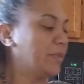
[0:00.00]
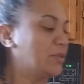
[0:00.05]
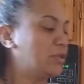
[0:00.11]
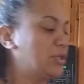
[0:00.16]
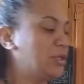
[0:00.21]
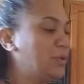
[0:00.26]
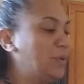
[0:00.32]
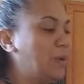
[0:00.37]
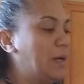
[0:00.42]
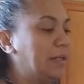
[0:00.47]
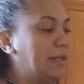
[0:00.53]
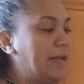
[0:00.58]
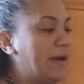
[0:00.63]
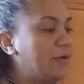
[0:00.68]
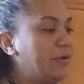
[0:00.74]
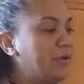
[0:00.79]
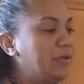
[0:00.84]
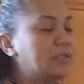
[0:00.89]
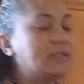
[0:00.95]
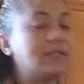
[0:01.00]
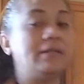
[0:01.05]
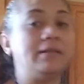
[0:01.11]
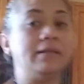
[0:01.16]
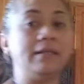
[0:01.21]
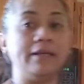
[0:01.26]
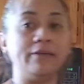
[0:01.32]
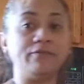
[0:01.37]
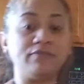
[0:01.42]
to allow you to
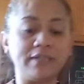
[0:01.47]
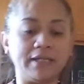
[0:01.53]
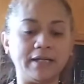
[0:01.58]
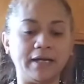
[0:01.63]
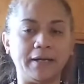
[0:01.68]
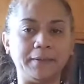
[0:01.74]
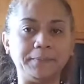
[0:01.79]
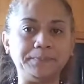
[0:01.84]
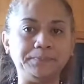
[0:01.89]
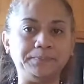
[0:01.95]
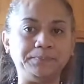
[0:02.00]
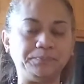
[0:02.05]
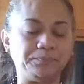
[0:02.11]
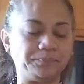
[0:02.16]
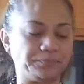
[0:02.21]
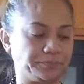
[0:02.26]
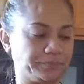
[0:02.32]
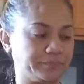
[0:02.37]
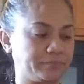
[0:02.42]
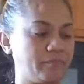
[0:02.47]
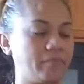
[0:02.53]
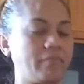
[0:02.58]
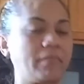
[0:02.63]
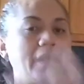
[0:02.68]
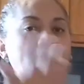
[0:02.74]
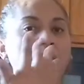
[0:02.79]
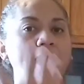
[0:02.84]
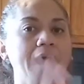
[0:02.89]
lift it up
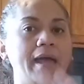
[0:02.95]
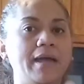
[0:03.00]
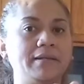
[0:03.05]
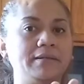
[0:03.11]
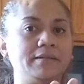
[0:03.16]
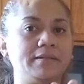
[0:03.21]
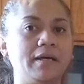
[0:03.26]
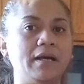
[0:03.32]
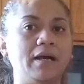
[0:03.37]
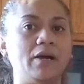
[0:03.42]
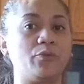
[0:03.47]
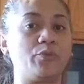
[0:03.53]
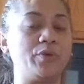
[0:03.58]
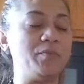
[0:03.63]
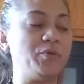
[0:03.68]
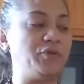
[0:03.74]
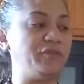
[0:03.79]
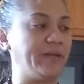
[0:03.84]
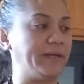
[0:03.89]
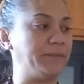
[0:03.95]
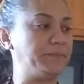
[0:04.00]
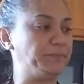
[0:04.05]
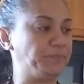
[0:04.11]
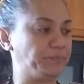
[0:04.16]
and remove it.